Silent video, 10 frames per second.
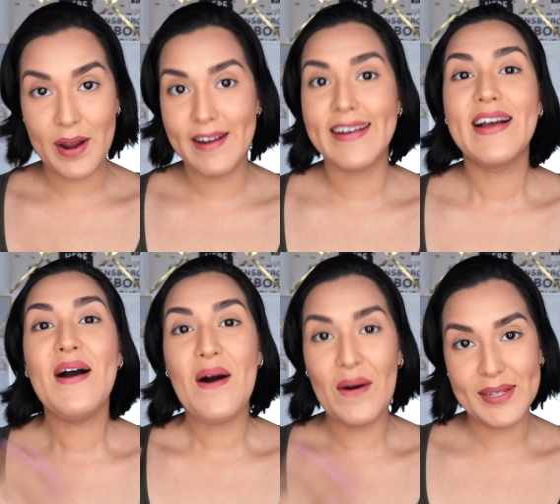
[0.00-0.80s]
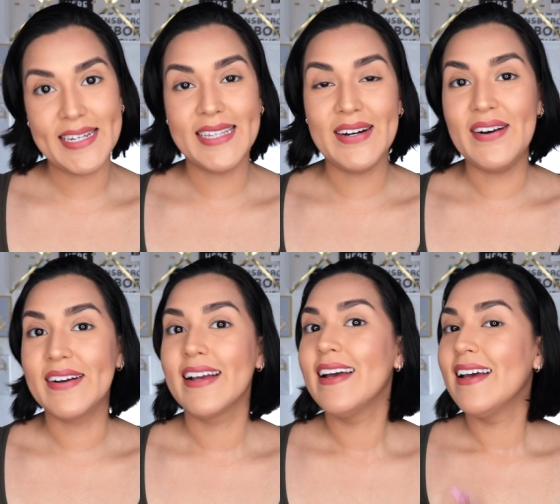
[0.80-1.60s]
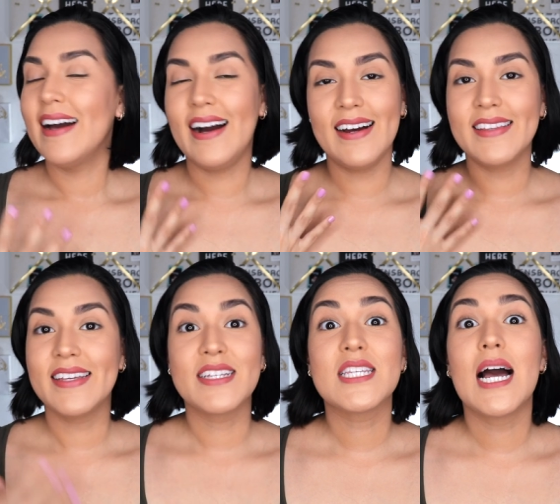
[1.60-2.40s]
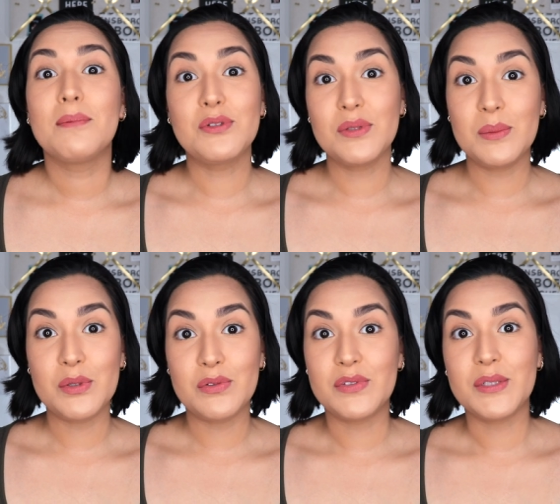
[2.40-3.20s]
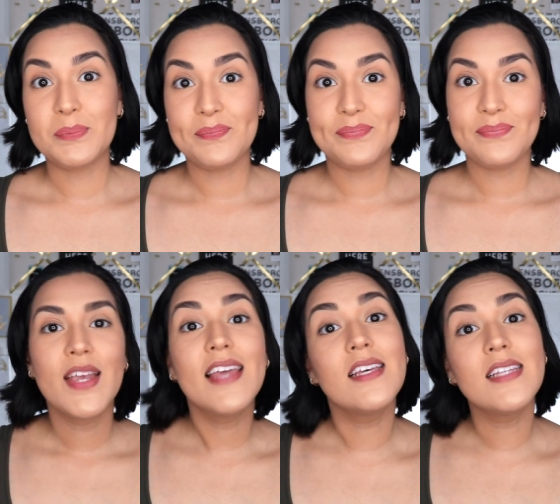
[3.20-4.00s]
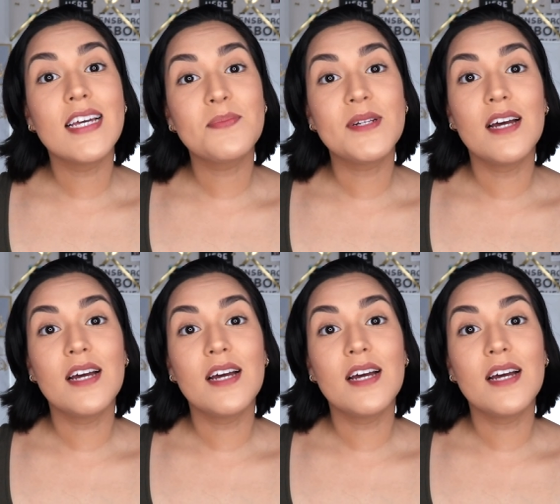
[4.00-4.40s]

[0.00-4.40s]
wear it all day long. I think it's absolutely beautiful. And then last but